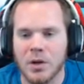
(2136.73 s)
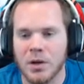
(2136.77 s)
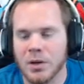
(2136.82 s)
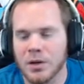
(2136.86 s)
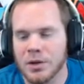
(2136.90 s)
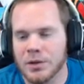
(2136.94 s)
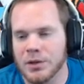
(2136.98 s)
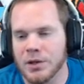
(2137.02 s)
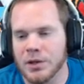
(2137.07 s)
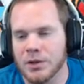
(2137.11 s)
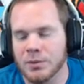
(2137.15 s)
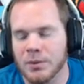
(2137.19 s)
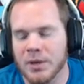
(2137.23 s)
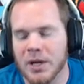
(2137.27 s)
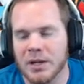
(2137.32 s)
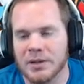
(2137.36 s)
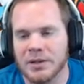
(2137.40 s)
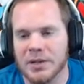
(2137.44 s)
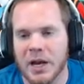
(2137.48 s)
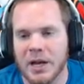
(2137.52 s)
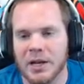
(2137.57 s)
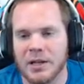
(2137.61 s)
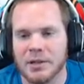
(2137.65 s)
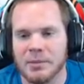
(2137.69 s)
Since we got
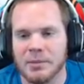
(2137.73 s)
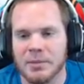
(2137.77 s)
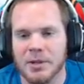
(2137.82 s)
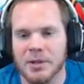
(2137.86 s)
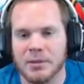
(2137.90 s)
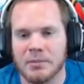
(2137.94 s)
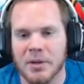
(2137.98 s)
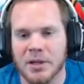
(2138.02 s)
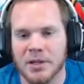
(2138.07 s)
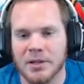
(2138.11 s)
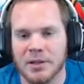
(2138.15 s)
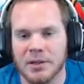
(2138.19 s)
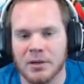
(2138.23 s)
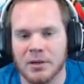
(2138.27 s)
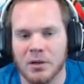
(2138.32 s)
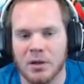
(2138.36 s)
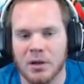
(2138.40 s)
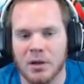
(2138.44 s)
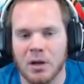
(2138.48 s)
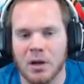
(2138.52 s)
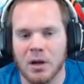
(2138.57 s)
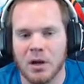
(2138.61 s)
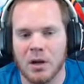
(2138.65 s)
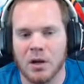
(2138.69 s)
Titan's Mitts, it makes it
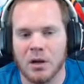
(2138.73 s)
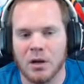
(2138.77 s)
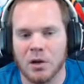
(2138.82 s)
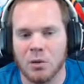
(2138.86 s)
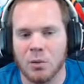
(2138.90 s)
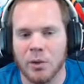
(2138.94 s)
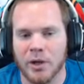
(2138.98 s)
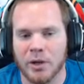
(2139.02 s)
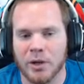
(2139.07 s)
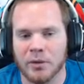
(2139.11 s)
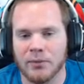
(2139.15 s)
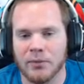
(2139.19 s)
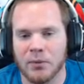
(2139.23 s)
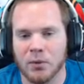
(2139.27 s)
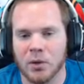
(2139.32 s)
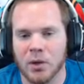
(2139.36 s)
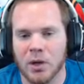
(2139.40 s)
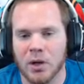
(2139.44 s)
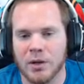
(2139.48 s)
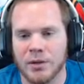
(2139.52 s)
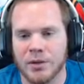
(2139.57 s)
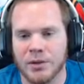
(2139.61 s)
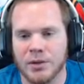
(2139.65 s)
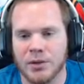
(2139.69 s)
quicker for
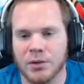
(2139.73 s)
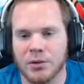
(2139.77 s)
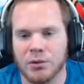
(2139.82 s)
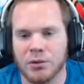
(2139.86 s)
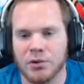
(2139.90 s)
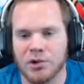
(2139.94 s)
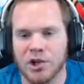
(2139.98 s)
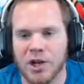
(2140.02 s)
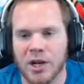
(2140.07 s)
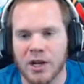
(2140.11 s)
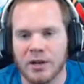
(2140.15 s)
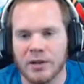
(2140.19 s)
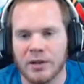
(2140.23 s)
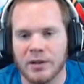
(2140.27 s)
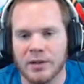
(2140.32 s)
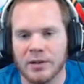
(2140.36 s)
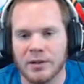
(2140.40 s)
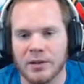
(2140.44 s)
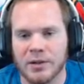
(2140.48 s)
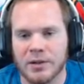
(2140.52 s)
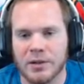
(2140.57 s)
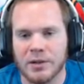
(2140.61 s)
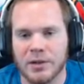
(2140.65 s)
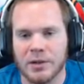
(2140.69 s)
us to check
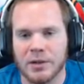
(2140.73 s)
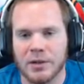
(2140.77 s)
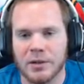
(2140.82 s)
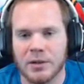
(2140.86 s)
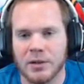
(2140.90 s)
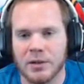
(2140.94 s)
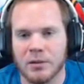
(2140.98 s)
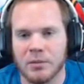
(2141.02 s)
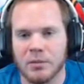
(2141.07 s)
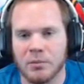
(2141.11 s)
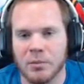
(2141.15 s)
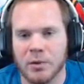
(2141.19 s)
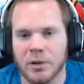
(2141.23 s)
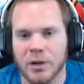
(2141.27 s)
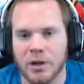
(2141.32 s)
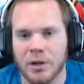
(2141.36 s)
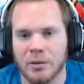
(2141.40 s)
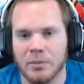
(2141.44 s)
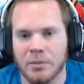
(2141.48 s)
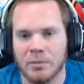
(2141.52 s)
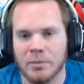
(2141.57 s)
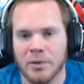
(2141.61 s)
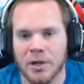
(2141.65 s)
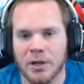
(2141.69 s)
this. We can
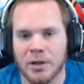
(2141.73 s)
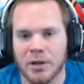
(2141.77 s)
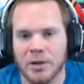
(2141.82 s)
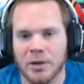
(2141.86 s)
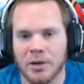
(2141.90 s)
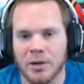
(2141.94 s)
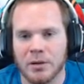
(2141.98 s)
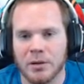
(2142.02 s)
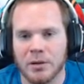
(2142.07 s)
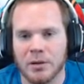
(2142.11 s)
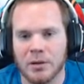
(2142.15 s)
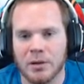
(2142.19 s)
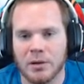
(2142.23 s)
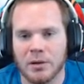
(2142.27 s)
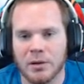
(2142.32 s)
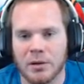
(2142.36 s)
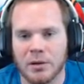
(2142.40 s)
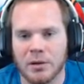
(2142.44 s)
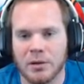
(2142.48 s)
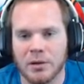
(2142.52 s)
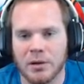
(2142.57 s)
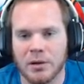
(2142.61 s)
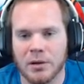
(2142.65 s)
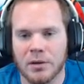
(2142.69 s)
come up here,
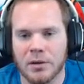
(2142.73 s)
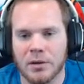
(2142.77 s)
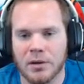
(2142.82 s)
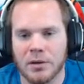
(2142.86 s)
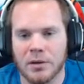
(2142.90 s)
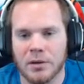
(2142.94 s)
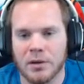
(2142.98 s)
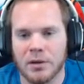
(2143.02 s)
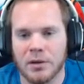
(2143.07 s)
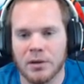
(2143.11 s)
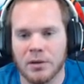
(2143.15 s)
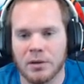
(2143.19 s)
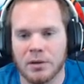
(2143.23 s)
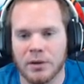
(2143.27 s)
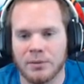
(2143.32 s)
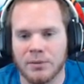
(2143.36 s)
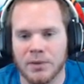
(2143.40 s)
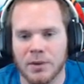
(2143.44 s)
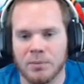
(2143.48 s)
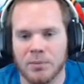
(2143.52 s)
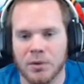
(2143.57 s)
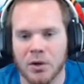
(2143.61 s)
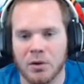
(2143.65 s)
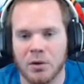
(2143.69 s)
lift
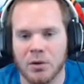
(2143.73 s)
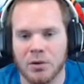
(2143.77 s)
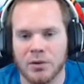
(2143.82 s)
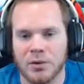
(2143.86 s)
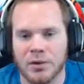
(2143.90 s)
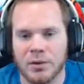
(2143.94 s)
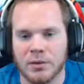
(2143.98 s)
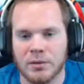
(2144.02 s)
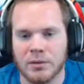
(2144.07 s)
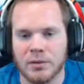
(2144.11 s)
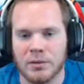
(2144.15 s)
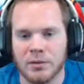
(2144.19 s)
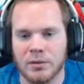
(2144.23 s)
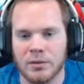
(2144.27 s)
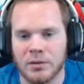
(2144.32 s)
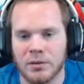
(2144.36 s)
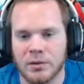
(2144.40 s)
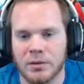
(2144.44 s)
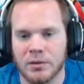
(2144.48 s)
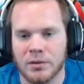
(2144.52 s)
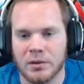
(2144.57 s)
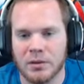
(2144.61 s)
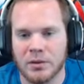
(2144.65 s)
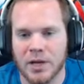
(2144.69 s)
up those,
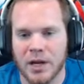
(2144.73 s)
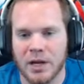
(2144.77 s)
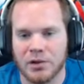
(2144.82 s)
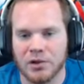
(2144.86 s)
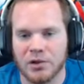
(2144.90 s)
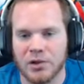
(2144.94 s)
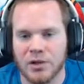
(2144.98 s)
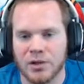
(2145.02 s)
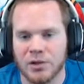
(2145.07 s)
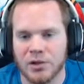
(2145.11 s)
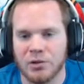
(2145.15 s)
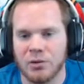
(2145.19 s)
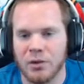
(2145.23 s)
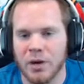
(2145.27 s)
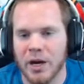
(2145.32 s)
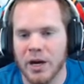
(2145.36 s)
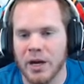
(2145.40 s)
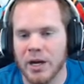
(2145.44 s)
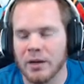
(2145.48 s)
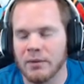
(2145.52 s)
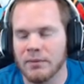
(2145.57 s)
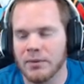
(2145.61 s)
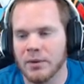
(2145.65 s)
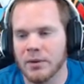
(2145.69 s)
dash this
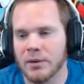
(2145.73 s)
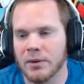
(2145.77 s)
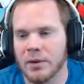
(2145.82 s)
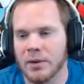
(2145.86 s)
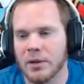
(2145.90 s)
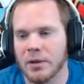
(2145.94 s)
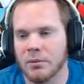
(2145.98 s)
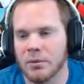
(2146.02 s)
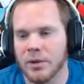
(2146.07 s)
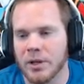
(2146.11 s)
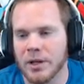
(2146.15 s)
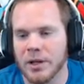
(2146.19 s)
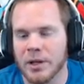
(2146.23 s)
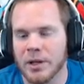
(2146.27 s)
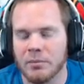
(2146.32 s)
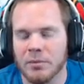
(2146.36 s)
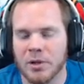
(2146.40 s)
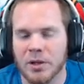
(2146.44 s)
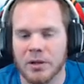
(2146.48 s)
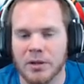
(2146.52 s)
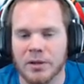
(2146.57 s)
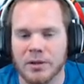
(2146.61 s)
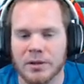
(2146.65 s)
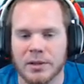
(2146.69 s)
grave, and we can come
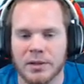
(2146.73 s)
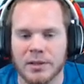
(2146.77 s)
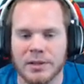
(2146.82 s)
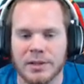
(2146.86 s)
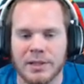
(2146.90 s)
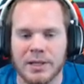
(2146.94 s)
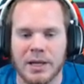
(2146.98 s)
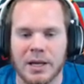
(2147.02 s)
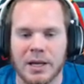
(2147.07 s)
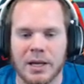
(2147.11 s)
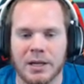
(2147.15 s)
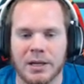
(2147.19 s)
into this guy